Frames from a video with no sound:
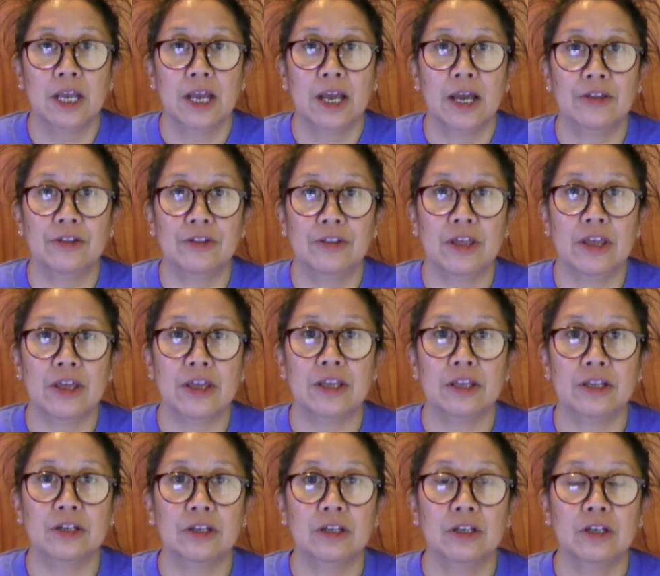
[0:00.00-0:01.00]
and
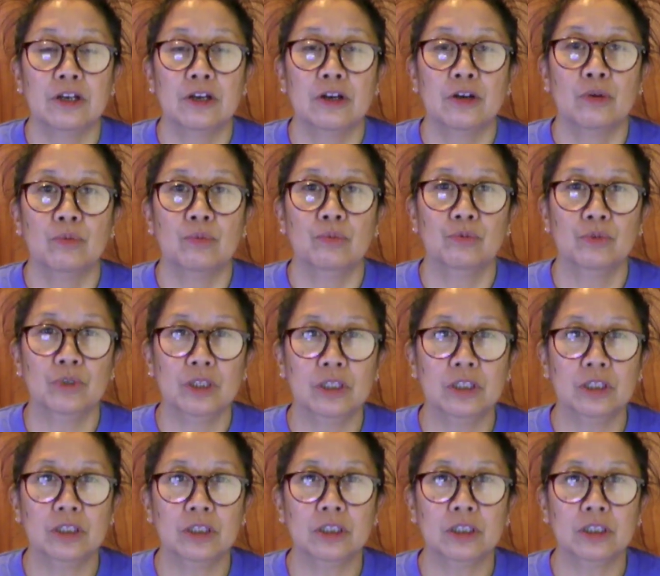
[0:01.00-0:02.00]
then
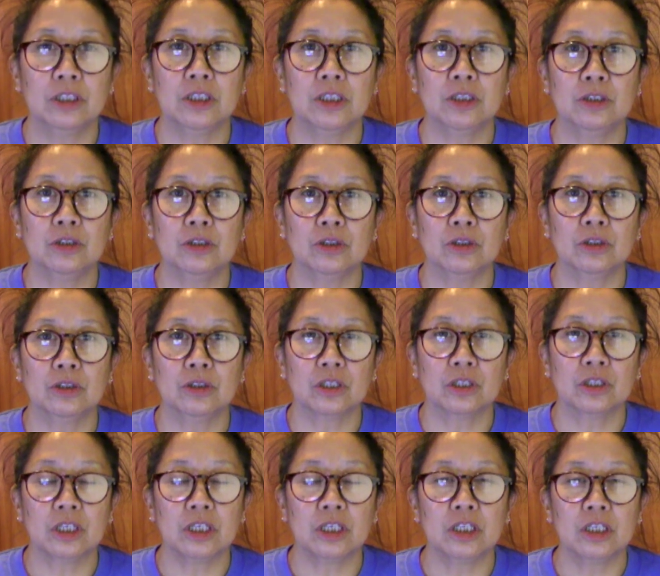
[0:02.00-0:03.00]
really look
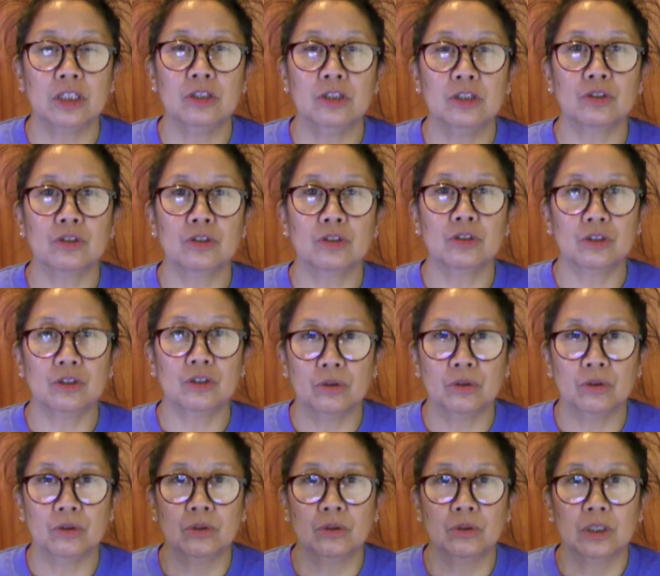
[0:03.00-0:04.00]
into
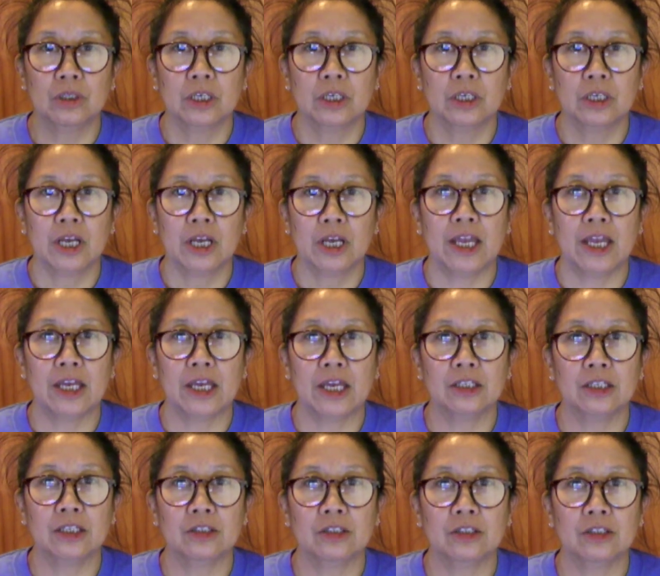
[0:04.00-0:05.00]
and
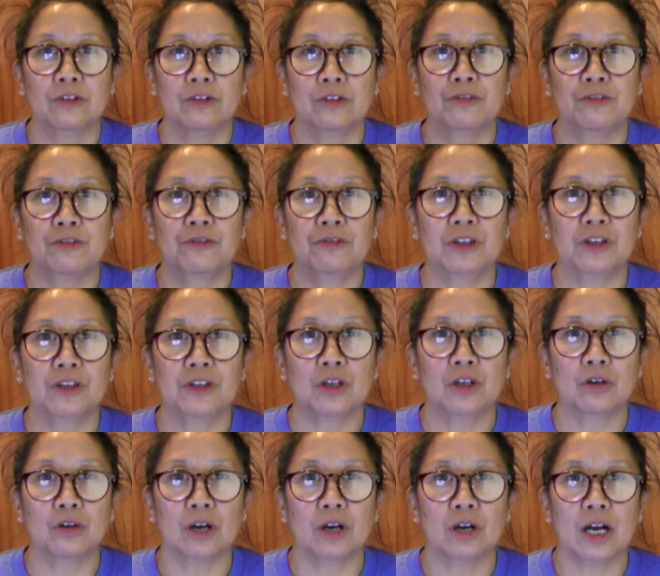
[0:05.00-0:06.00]
figure
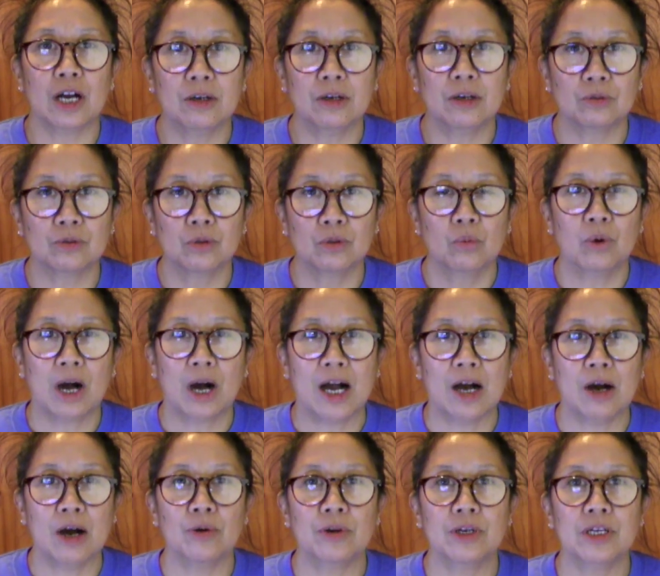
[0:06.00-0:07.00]
out
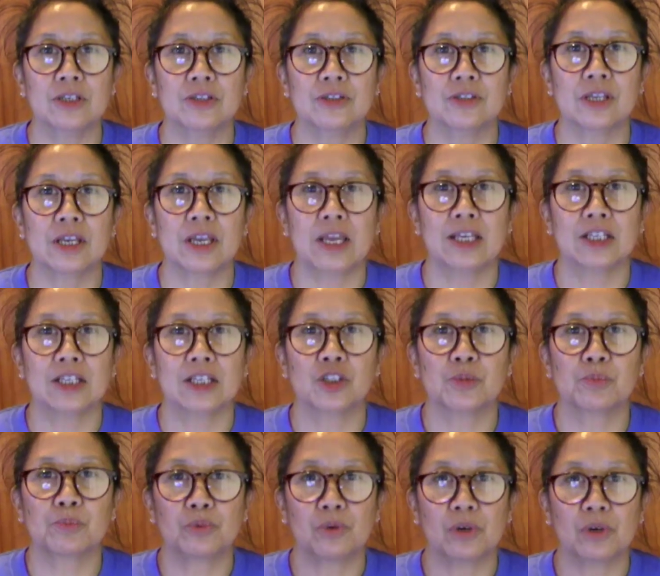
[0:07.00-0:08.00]
how it is
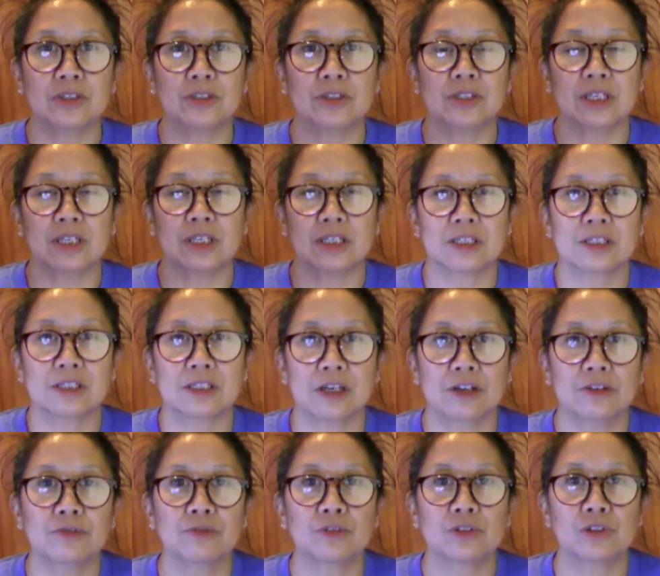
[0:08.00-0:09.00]
expressing
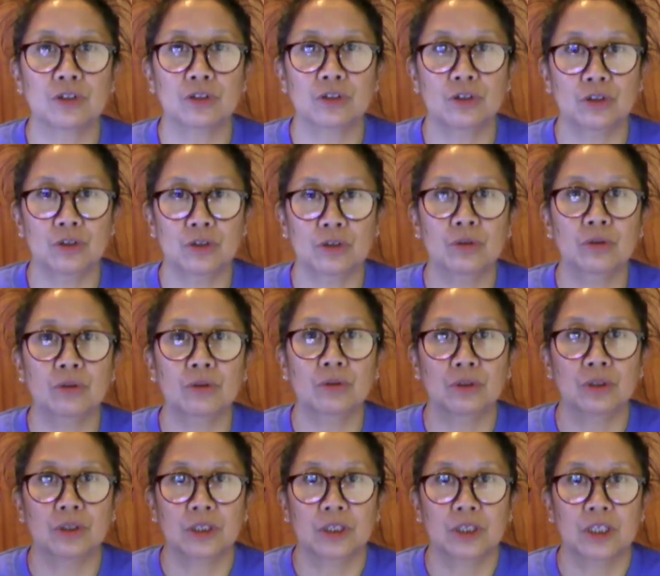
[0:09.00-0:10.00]
itself to you.
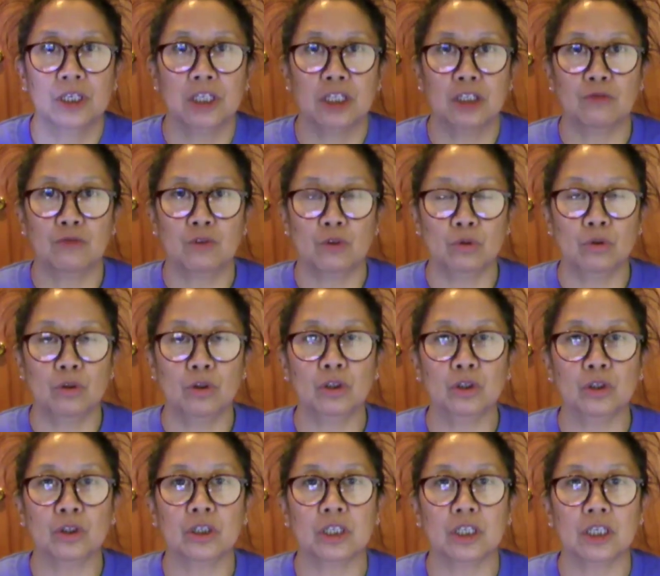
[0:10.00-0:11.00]
And if you
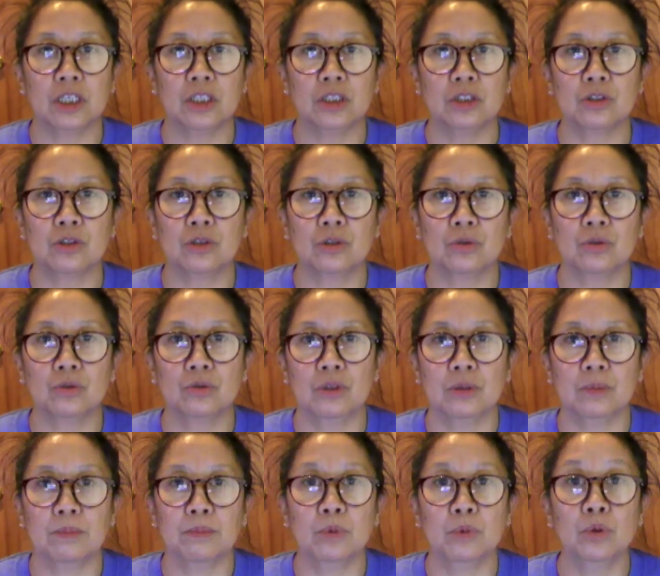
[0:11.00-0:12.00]
look into
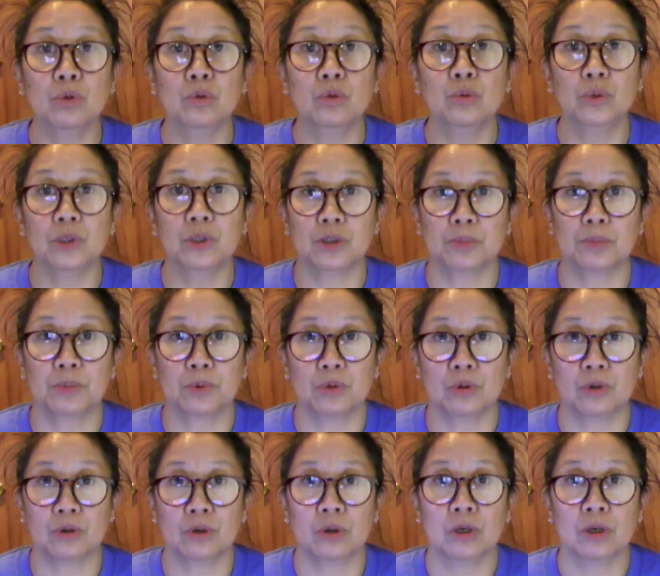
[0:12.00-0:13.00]
the Mood
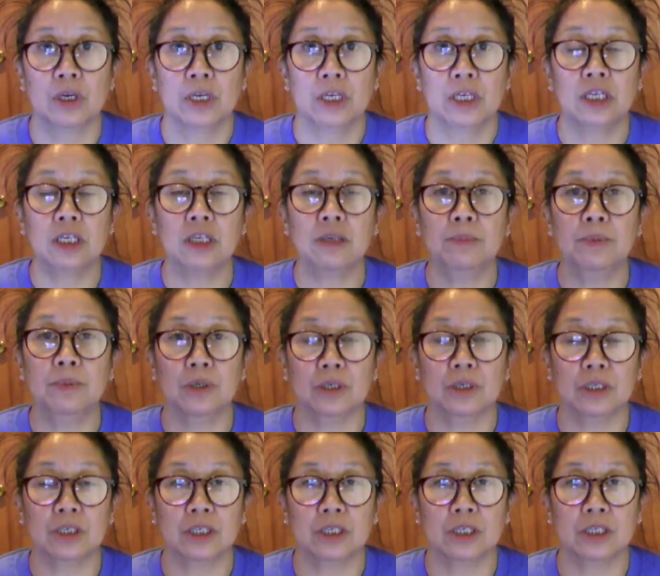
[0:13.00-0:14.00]
Whisperer
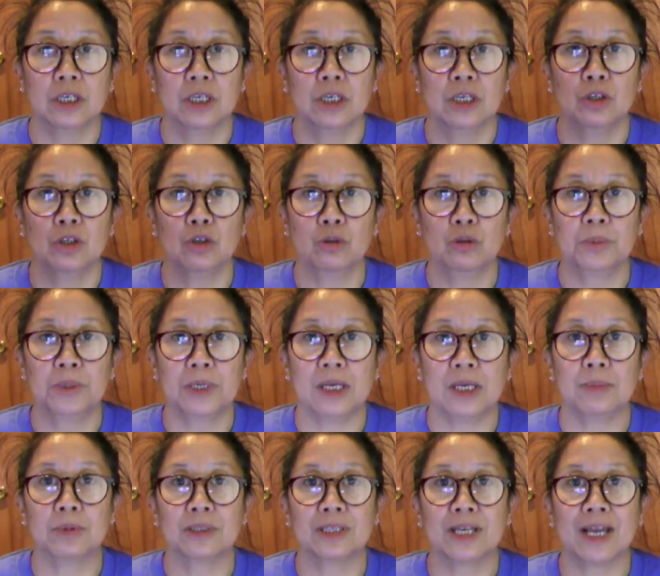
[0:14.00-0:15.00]
ebook, you'll be
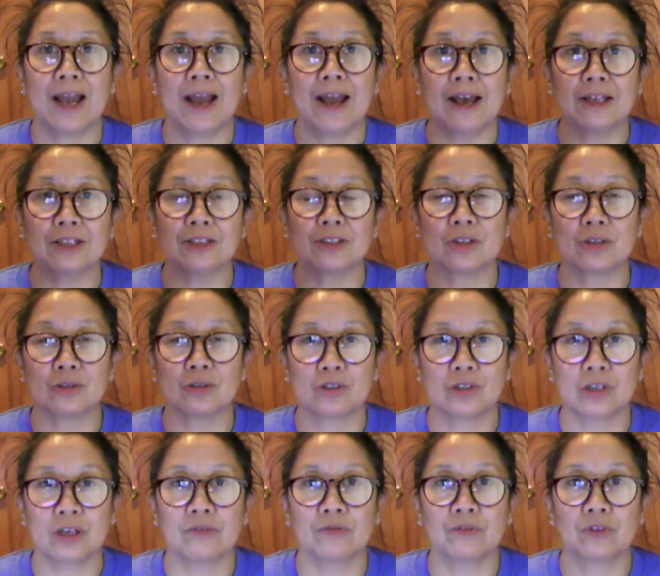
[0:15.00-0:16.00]
able to ask
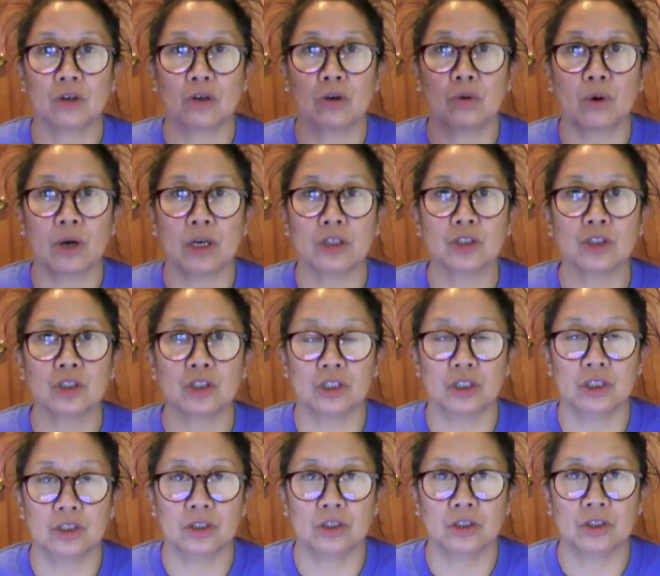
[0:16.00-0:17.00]
yourself the
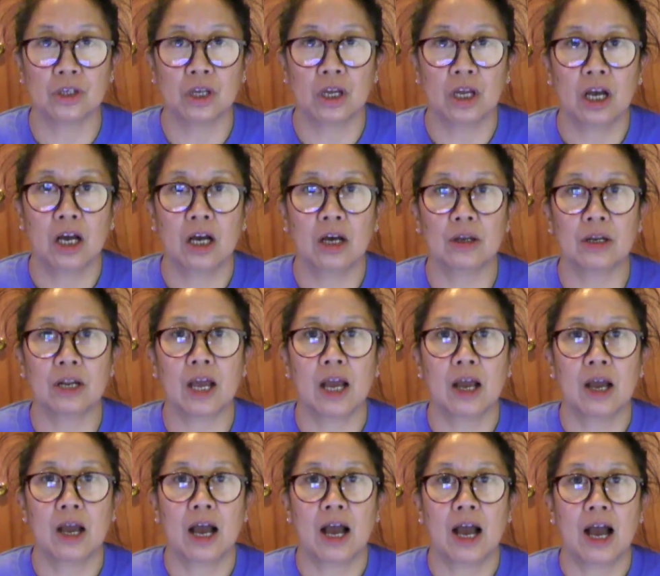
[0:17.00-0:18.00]
questions on
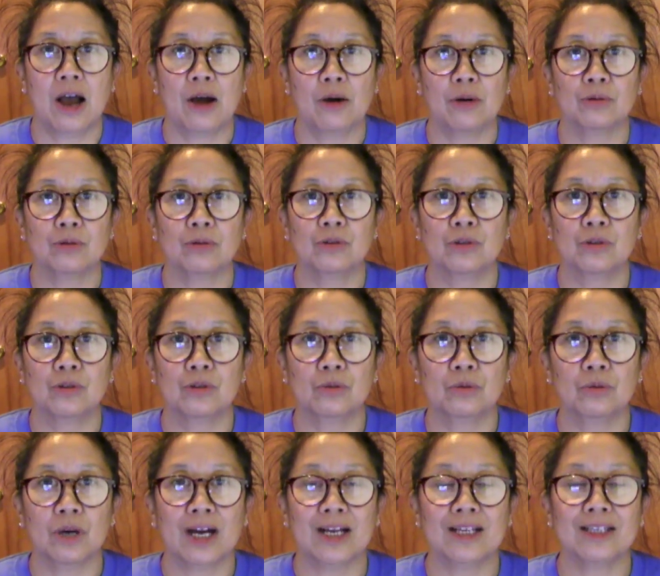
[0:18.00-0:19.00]
how
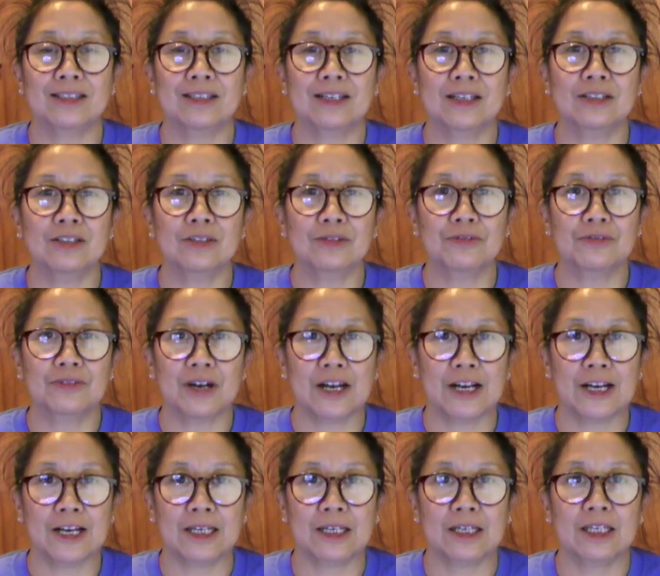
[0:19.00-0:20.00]
to
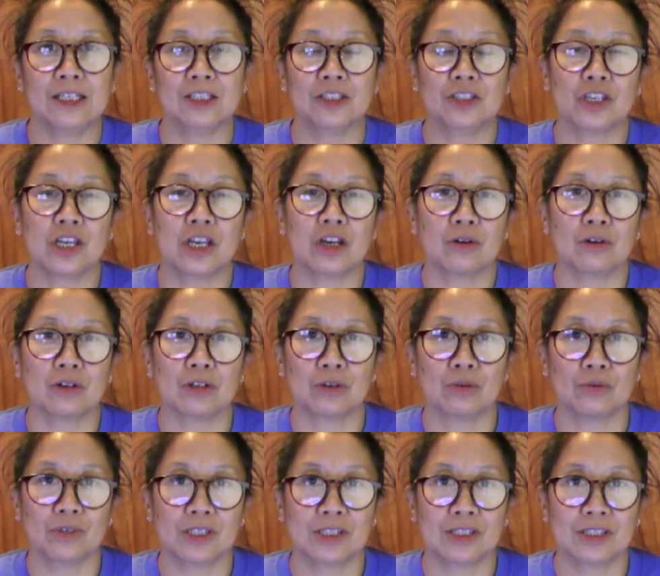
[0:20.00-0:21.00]
identify its
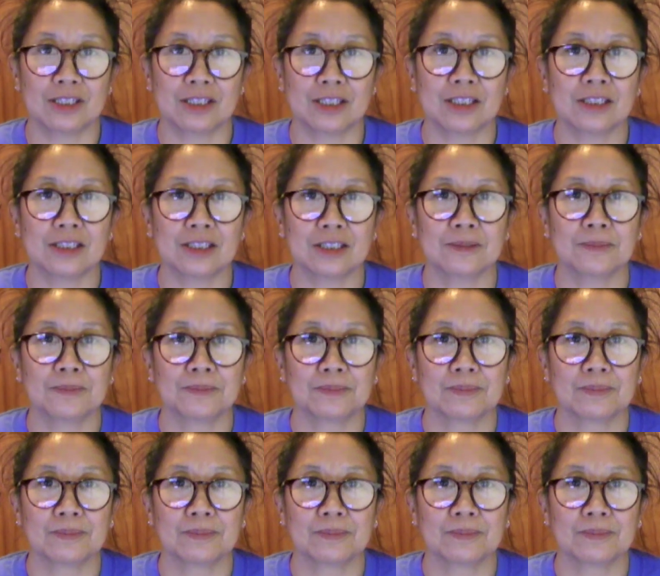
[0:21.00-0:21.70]
characteristics.